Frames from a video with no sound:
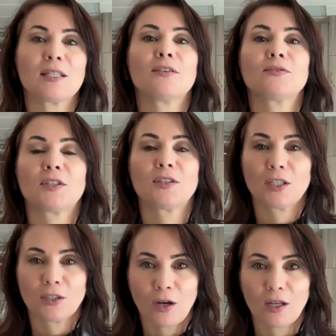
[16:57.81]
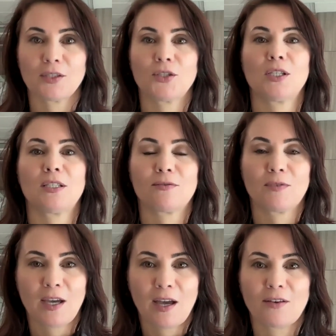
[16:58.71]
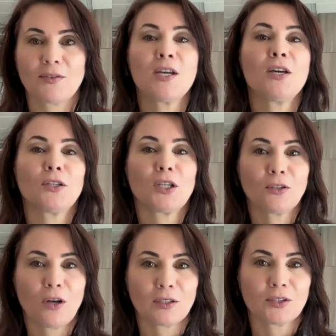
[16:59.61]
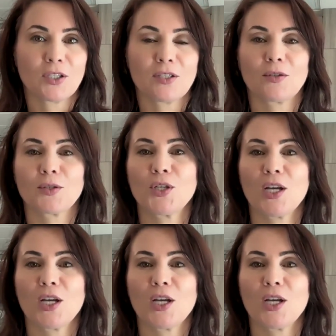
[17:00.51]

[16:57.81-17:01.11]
of the technologies we have. Technologies are